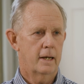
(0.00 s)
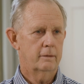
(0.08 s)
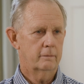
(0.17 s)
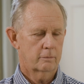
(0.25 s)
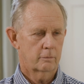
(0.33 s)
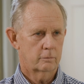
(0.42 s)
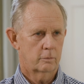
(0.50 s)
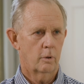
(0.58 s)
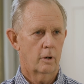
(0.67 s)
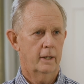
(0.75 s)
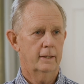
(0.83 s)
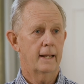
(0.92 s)
and
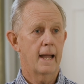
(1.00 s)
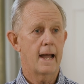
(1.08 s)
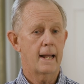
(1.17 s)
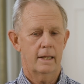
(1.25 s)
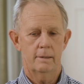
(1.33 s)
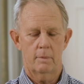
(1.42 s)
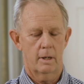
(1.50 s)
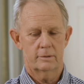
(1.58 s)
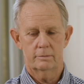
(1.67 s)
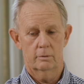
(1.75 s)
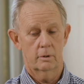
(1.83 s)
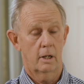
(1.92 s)
where it got him. I
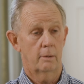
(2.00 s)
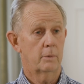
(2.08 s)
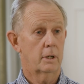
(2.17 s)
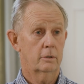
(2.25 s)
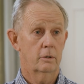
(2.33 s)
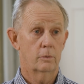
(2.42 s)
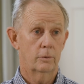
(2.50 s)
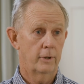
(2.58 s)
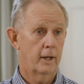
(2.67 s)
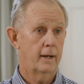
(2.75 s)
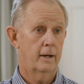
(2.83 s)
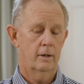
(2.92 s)
said, Well, I'm not going
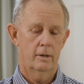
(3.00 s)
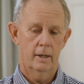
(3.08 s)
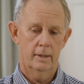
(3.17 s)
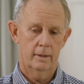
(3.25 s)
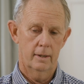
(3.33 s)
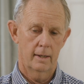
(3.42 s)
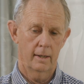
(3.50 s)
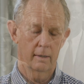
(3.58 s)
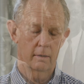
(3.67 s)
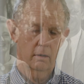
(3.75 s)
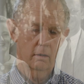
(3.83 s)
there. And uh,